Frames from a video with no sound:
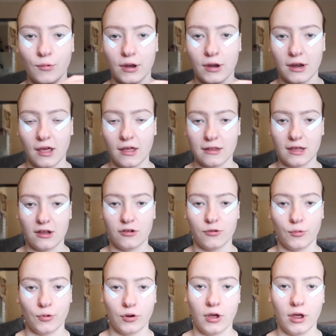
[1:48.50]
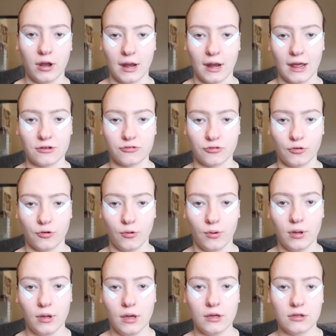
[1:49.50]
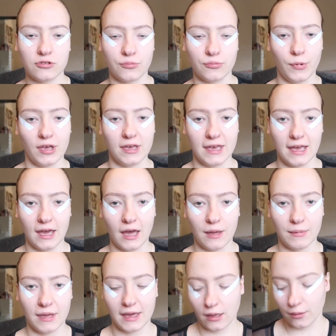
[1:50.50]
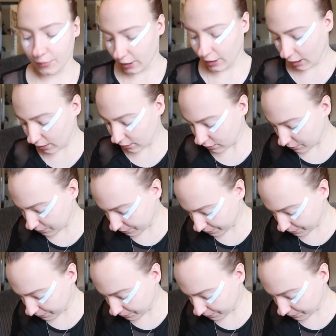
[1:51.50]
when they want a natural smoky eye makeup look.